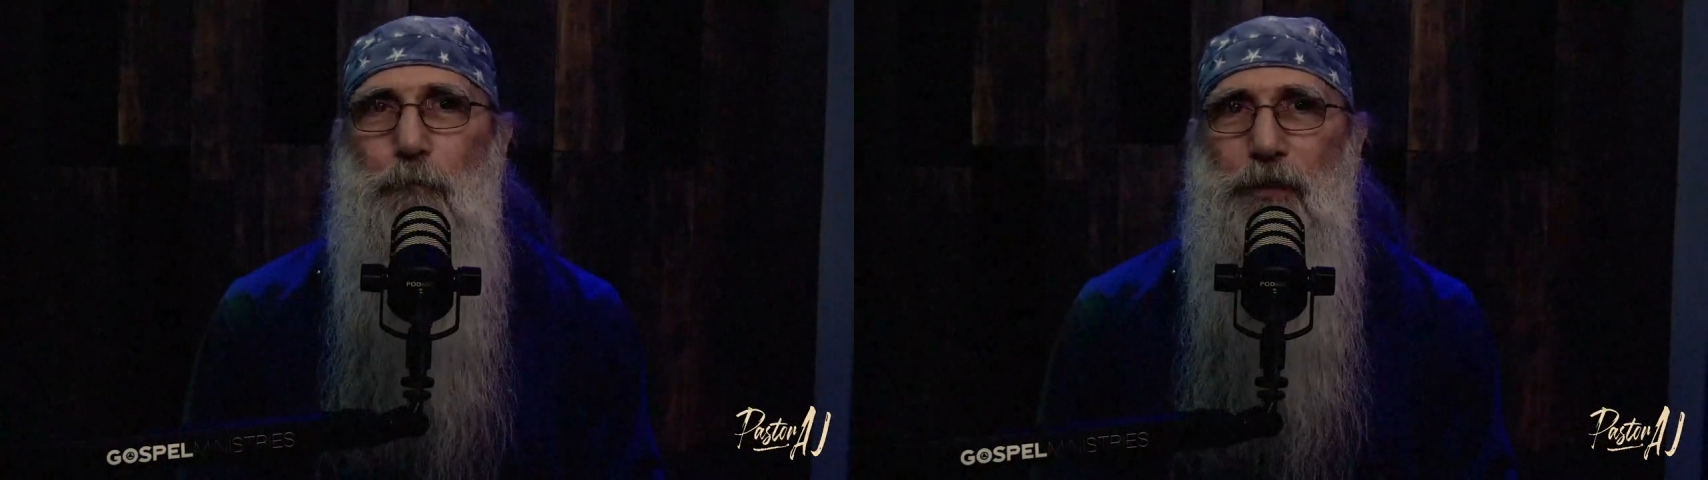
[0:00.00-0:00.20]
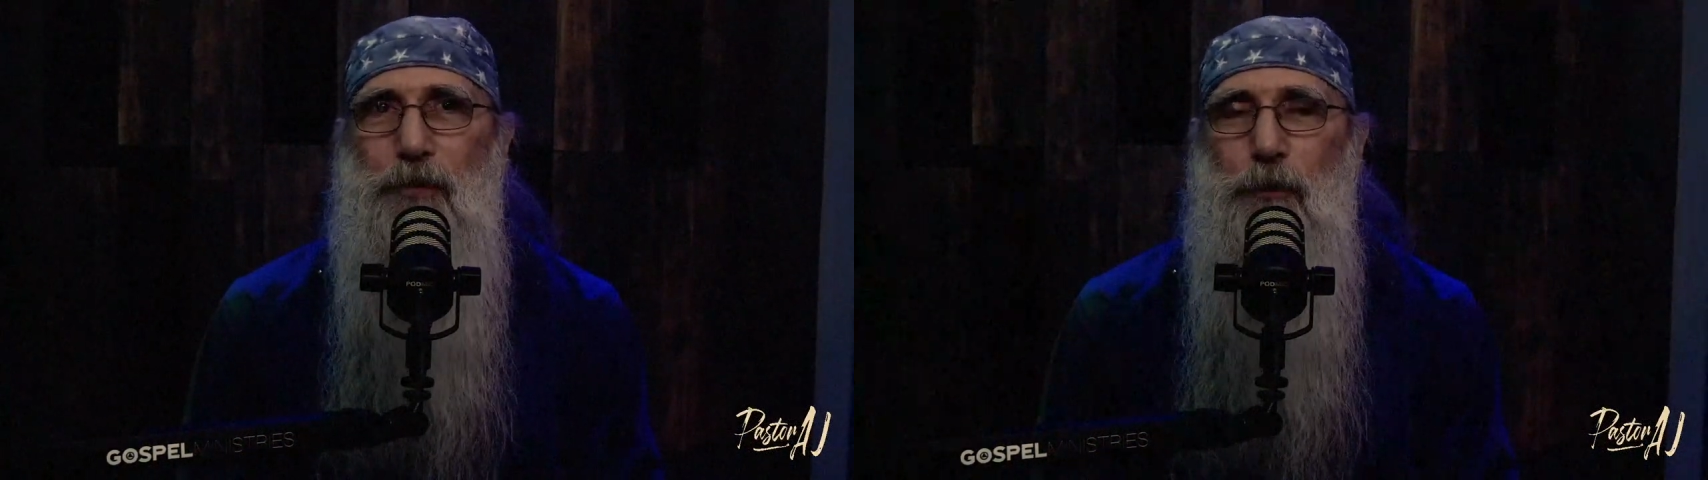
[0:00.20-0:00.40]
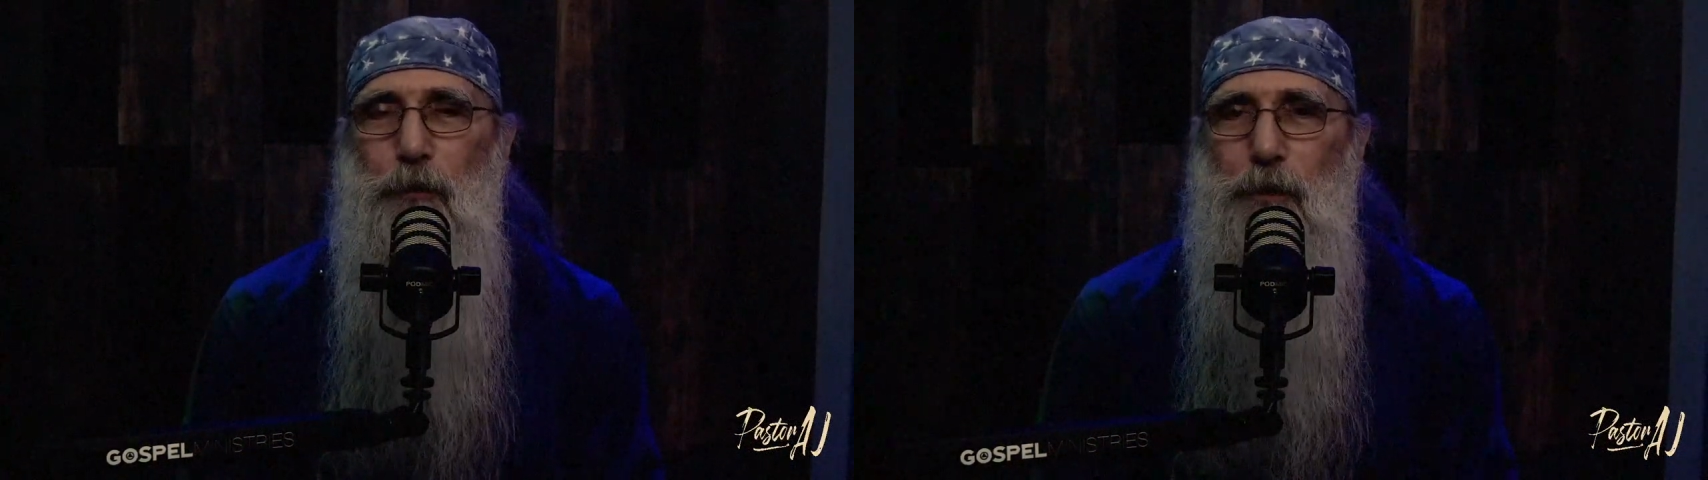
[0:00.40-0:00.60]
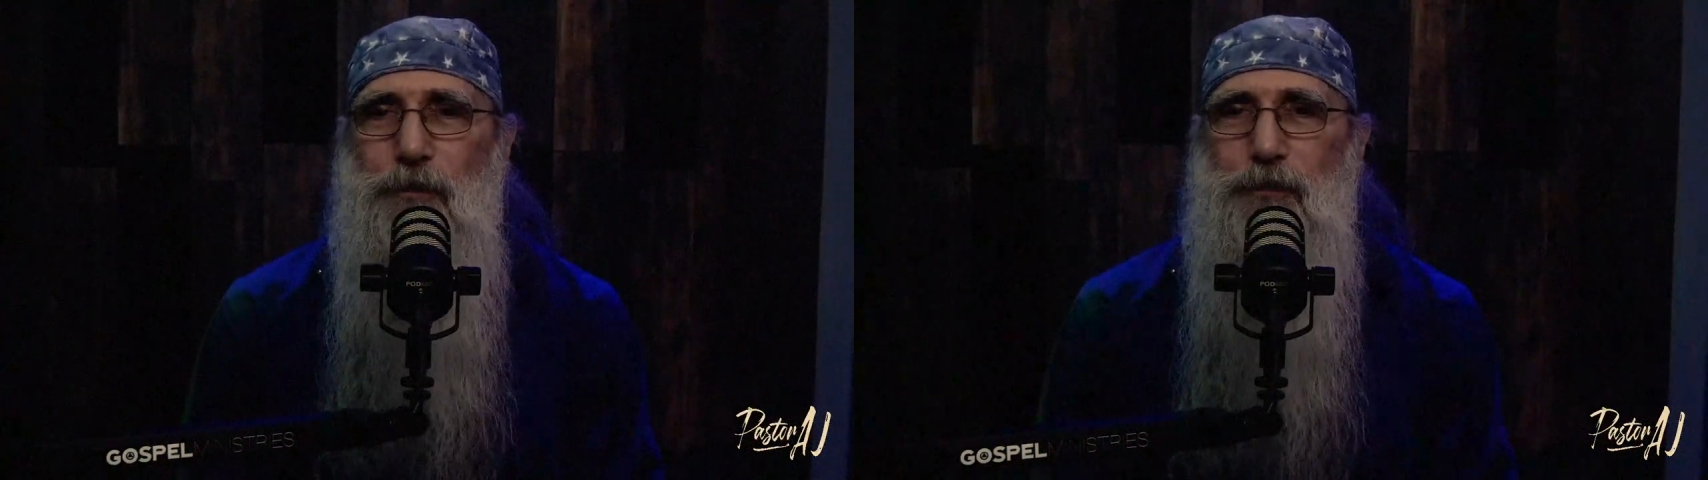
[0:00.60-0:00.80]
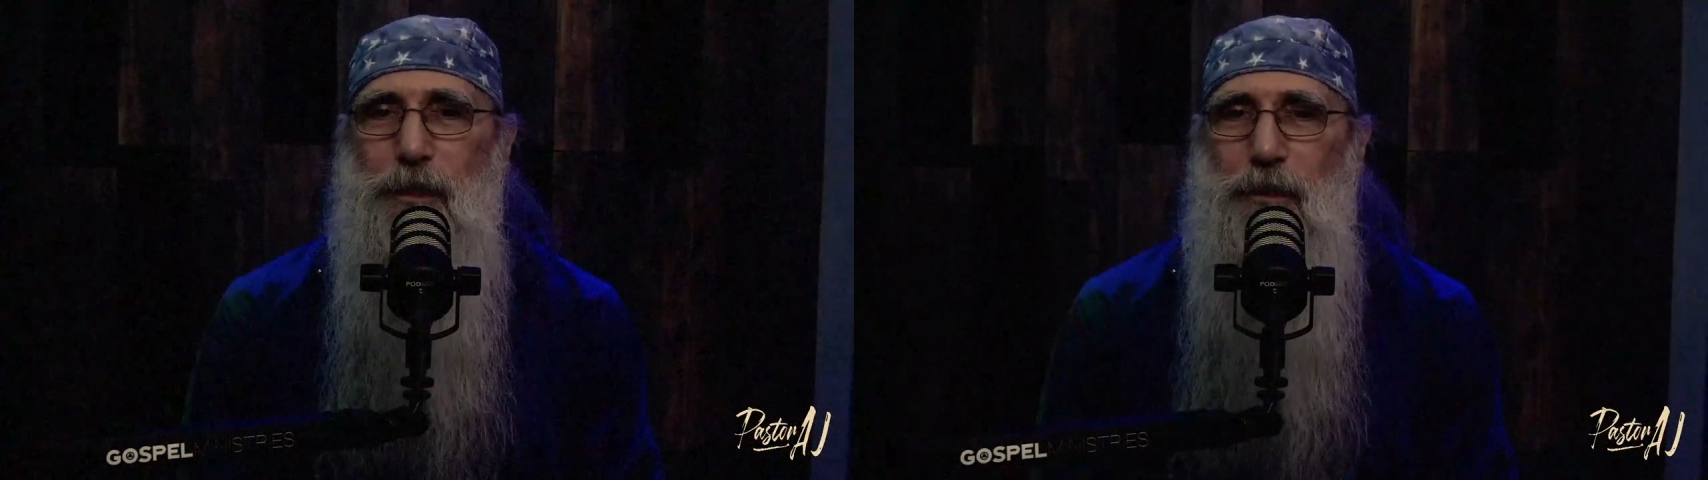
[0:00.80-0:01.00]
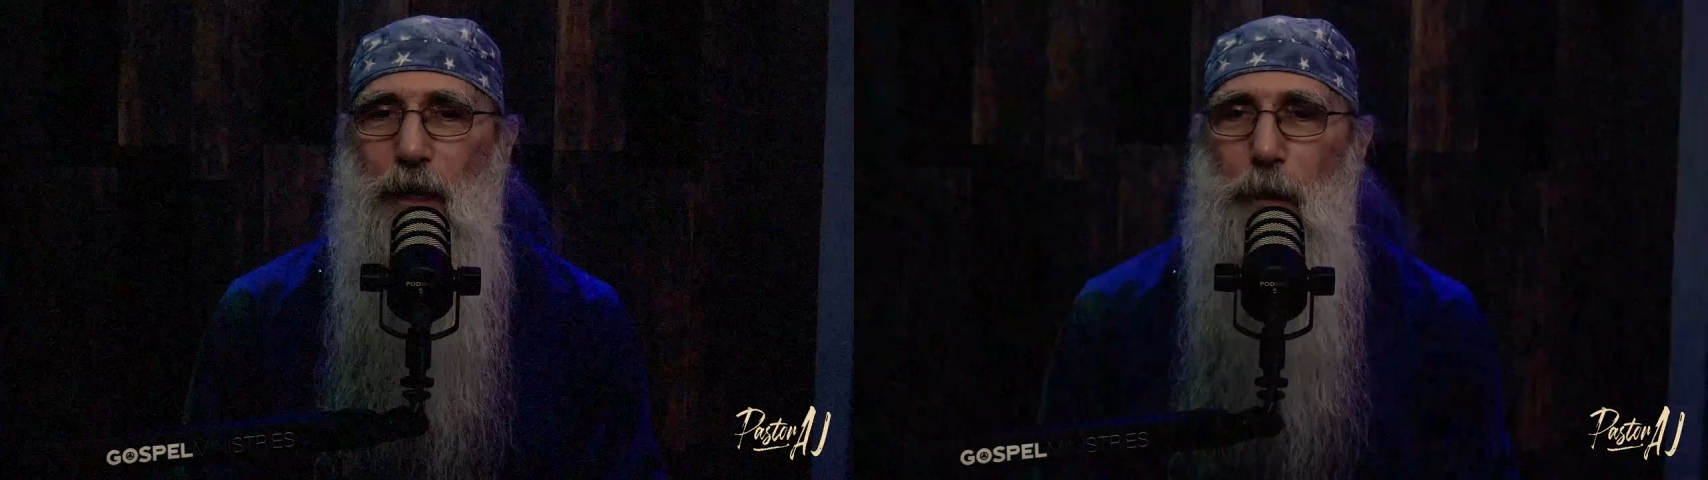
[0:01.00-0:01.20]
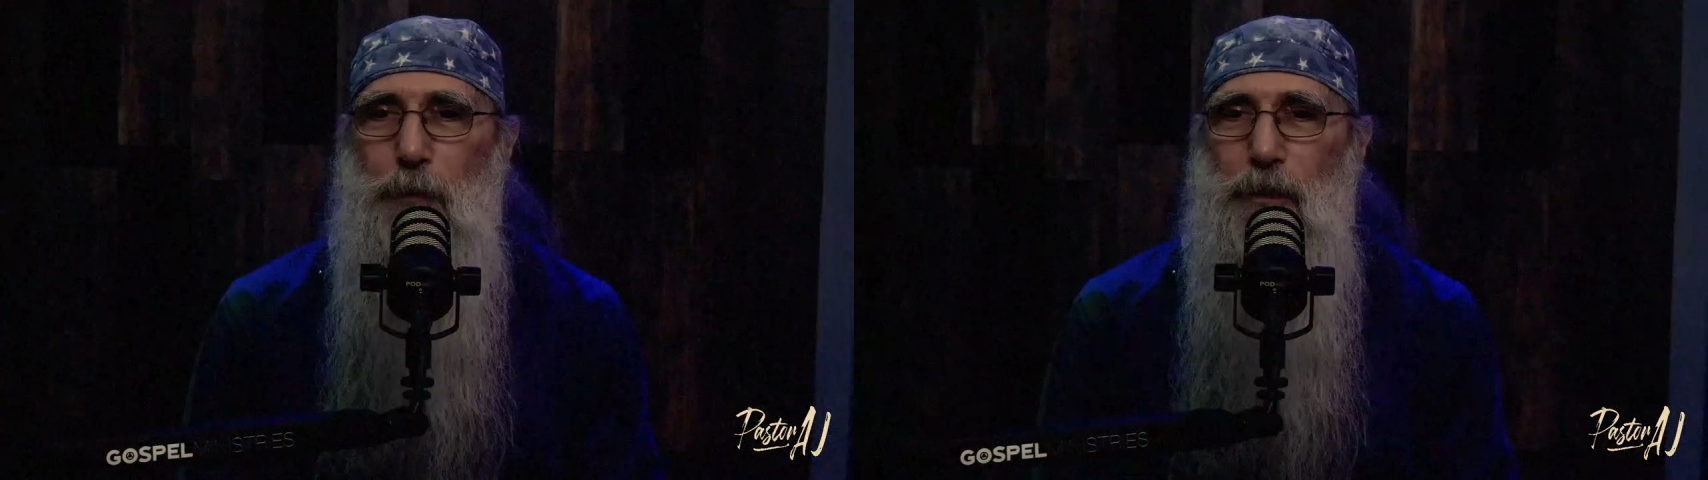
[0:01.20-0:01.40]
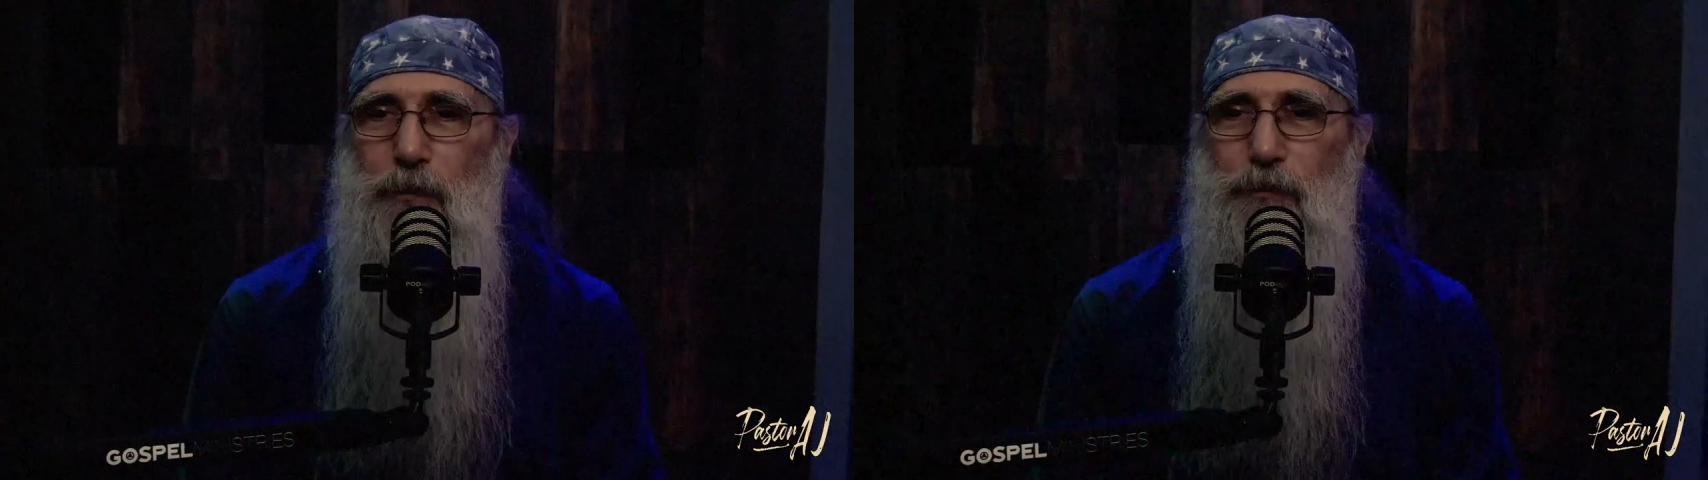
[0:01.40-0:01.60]
materialistic
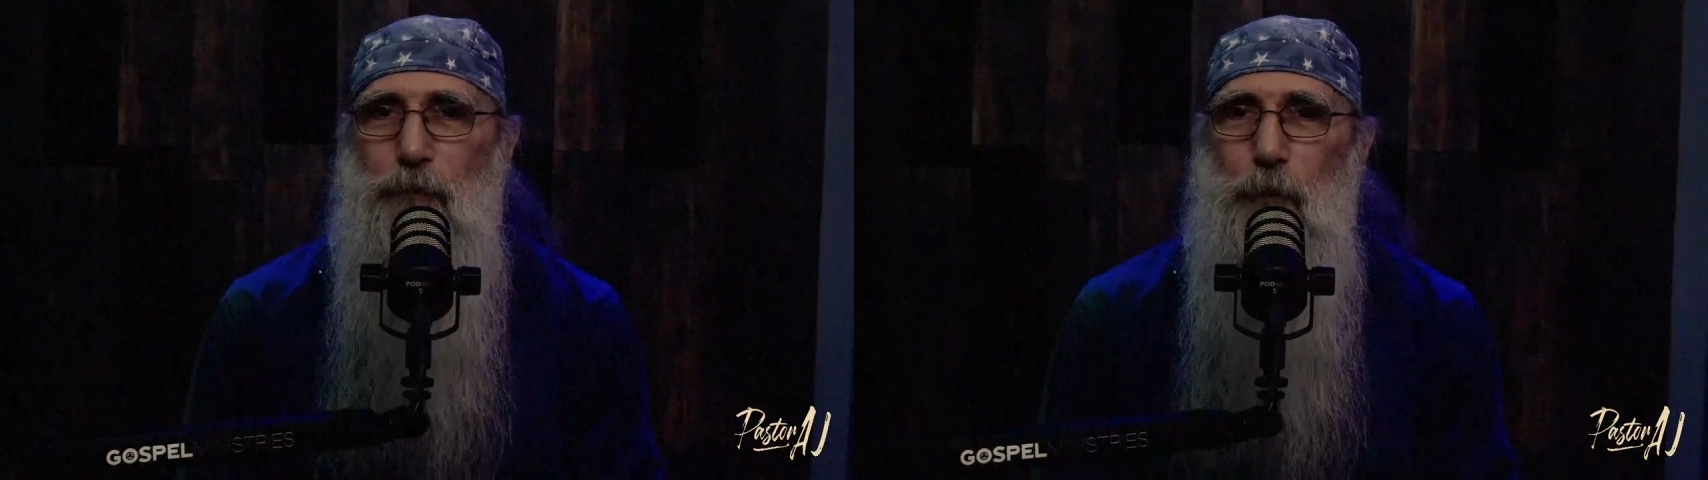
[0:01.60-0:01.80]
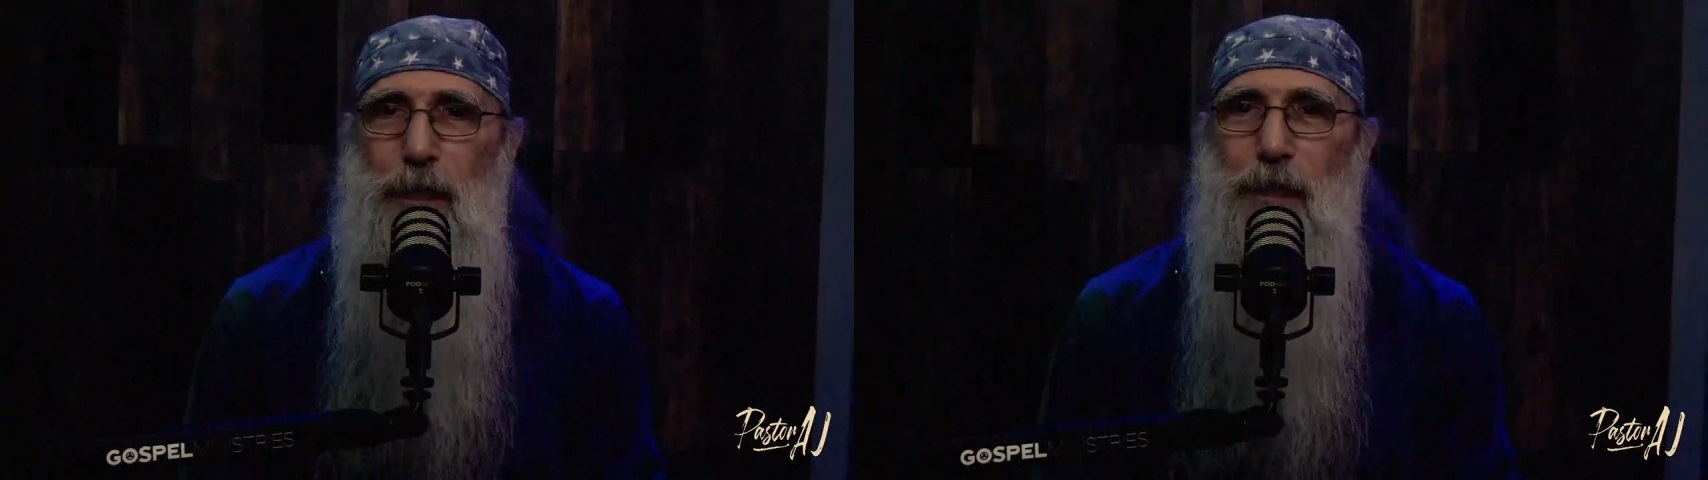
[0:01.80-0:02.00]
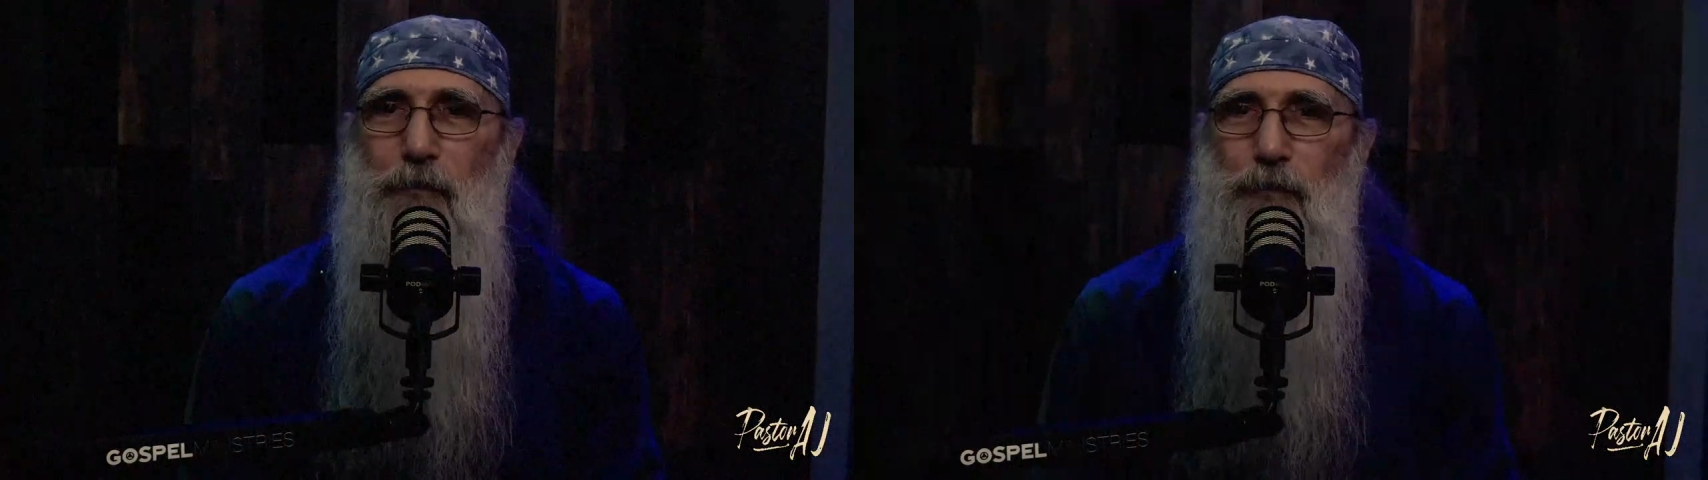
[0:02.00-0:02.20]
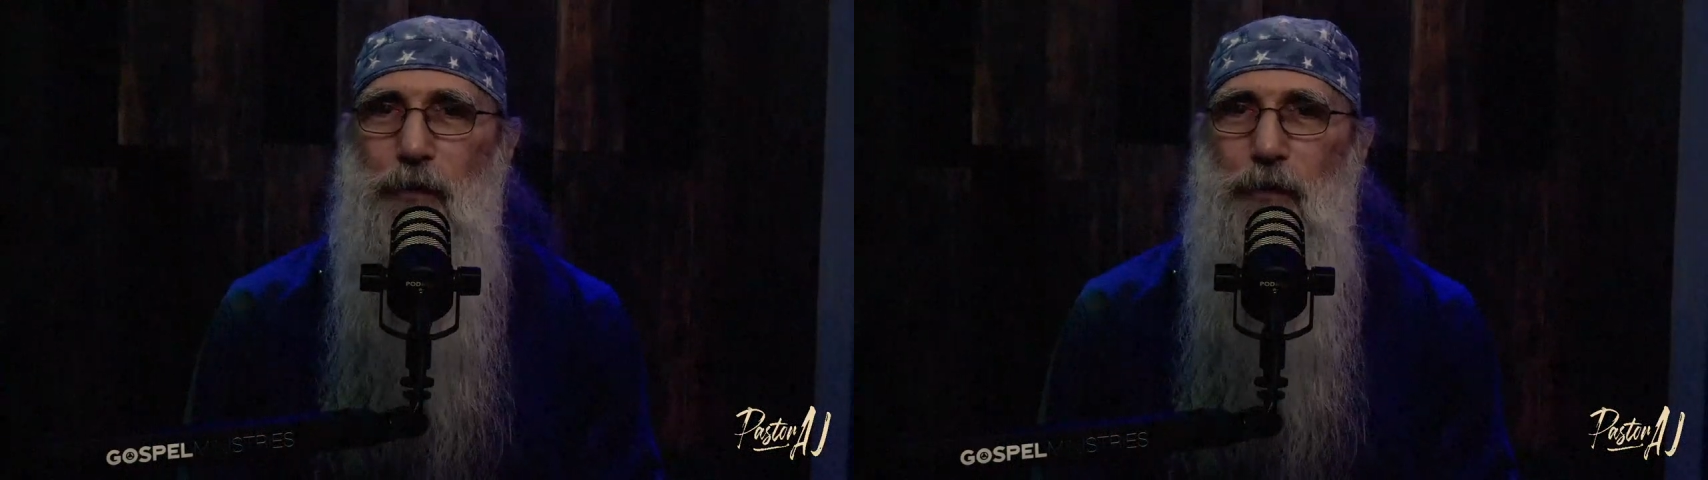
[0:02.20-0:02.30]
communist way of,